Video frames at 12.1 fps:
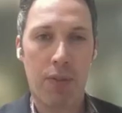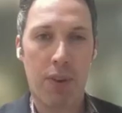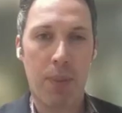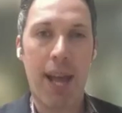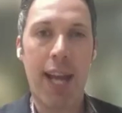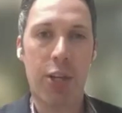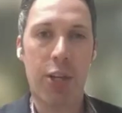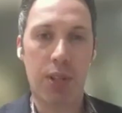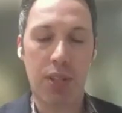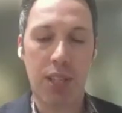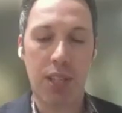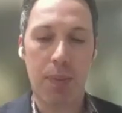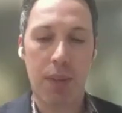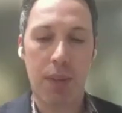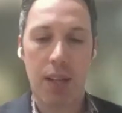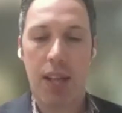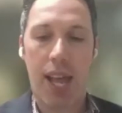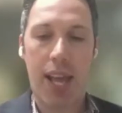from accuracy
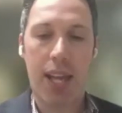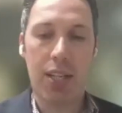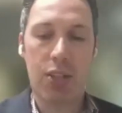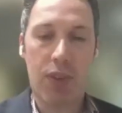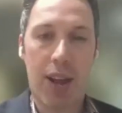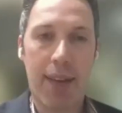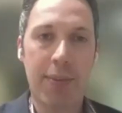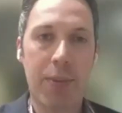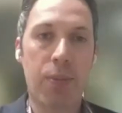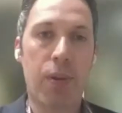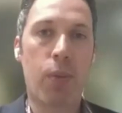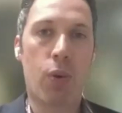and it drives people